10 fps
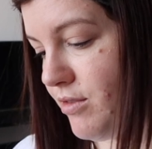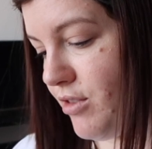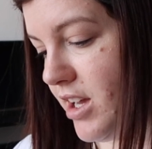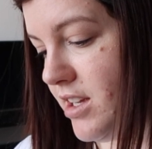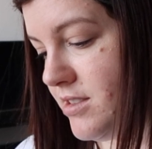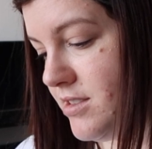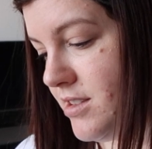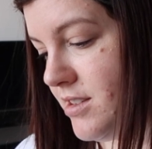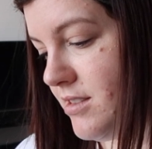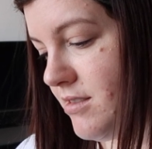free.
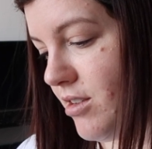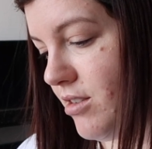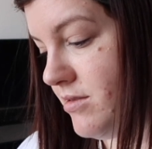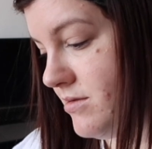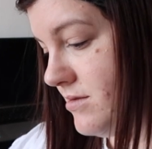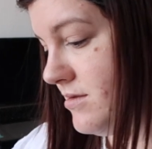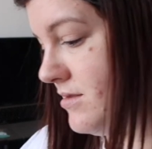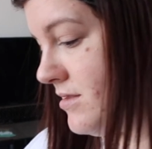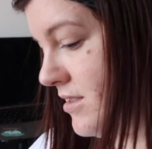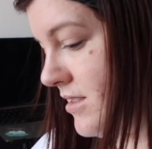Oh,
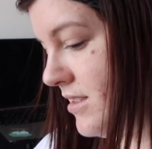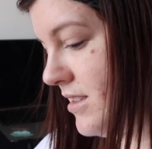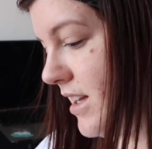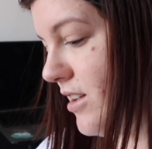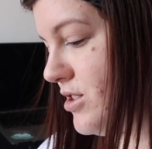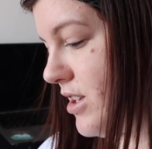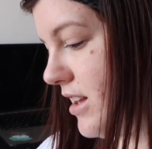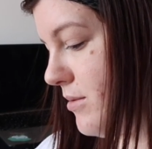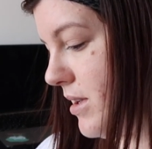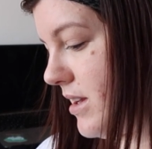I'll show you
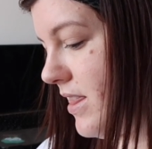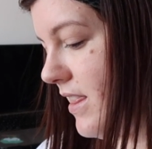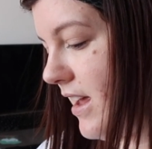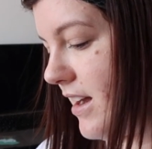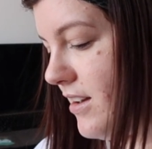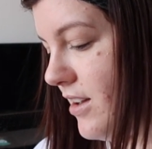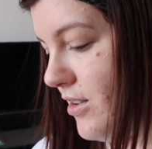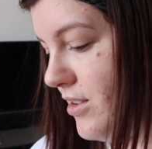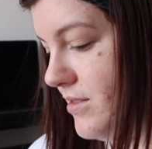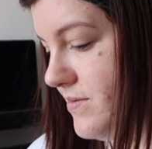that in a minute. And then I
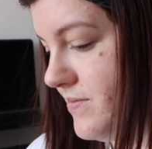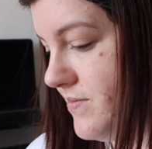got